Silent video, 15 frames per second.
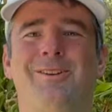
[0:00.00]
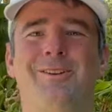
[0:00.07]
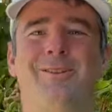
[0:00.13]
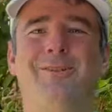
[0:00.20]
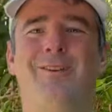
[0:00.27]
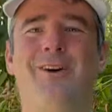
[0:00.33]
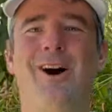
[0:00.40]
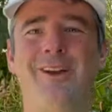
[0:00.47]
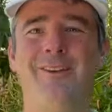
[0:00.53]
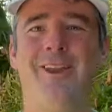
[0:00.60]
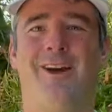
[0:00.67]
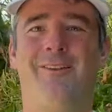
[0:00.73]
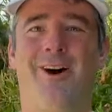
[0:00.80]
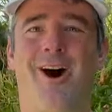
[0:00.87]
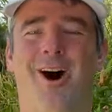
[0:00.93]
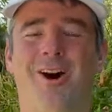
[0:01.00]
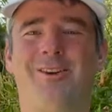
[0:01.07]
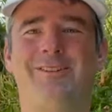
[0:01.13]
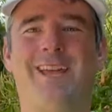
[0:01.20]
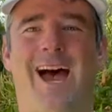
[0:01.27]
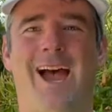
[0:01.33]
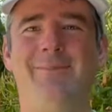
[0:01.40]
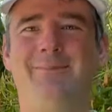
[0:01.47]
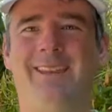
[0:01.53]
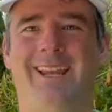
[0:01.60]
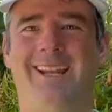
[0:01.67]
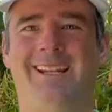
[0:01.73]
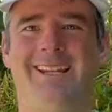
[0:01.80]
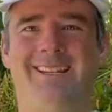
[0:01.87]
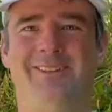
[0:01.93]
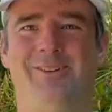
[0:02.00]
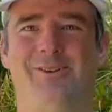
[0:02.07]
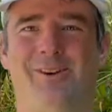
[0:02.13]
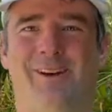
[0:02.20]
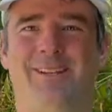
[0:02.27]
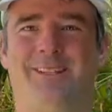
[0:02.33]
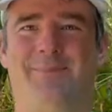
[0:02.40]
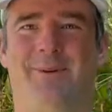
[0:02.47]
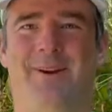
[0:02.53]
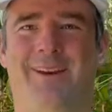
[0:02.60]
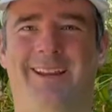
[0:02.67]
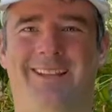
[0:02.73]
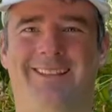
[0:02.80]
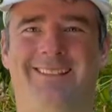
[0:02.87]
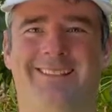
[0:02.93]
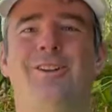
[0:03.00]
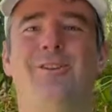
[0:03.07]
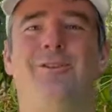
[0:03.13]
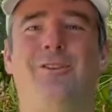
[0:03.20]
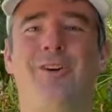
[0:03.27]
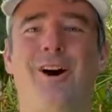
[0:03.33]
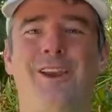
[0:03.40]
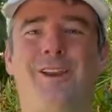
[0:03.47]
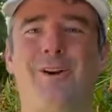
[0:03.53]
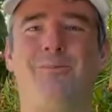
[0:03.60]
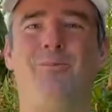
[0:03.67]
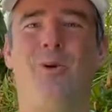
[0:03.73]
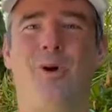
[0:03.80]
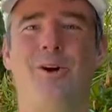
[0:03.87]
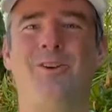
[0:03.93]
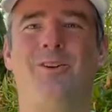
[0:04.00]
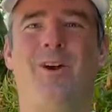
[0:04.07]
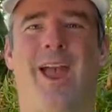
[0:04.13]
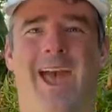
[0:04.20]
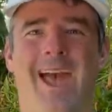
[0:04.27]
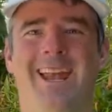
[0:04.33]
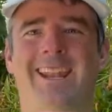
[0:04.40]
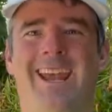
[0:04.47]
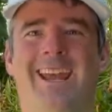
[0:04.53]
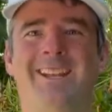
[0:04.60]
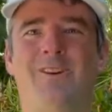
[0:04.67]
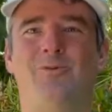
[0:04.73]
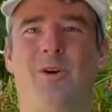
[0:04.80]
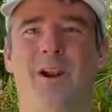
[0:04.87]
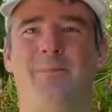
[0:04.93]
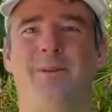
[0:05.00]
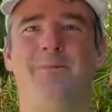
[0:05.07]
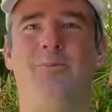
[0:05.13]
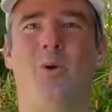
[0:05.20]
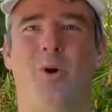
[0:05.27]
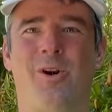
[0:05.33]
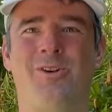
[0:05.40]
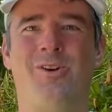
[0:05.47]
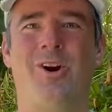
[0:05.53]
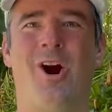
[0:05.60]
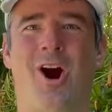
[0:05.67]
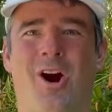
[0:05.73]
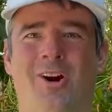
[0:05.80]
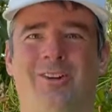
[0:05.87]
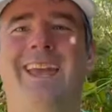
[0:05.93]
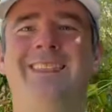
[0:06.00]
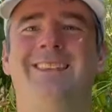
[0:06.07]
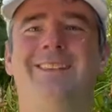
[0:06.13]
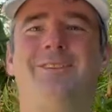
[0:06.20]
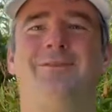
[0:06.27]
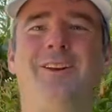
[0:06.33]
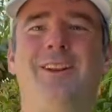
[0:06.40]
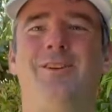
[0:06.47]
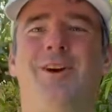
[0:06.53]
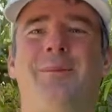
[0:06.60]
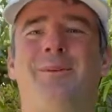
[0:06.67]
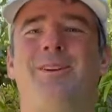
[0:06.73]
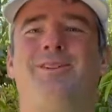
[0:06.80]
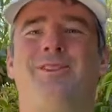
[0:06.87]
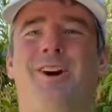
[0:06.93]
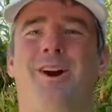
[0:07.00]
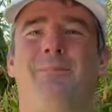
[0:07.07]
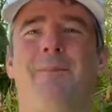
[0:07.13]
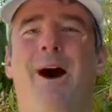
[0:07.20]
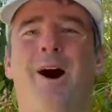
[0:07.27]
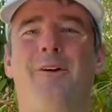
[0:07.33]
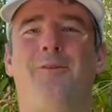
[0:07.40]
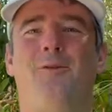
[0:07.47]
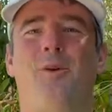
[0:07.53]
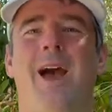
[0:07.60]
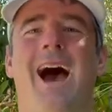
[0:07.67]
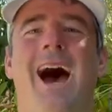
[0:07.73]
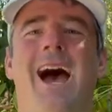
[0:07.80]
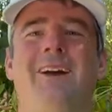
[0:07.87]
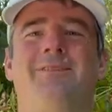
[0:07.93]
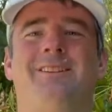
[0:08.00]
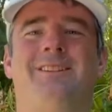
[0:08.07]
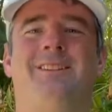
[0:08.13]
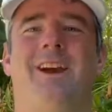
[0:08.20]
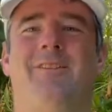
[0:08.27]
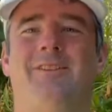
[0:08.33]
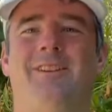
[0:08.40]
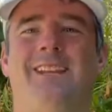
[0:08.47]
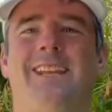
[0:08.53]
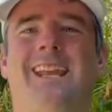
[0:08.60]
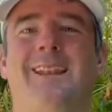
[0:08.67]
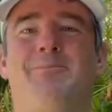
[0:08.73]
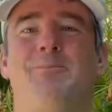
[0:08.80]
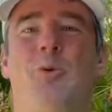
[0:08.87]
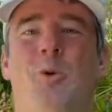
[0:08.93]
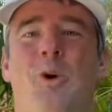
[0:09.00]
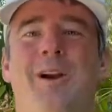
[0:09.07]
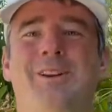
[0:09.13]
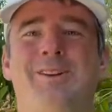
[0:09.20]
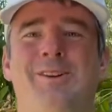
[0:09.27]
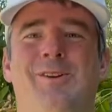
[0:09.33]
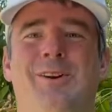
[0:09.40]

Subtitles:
you feel like you have a hard time getting into your experience? Do you feel like you're more in your head and you want to be more in your heart? In this video, I'm going to share a powerful way I've discovered to get more into your